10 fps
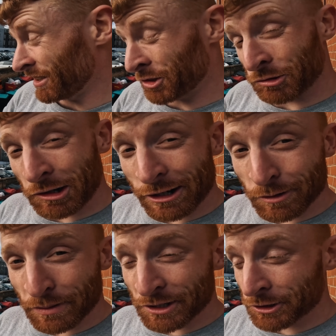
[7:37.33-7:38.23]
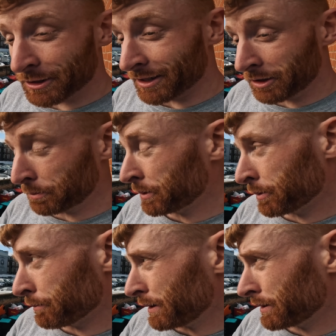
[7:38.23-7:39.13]
It's right up his street. It could be
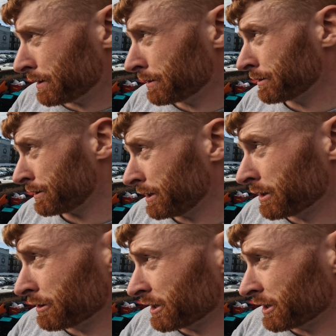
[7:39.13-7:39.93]
one bang dinger, dinger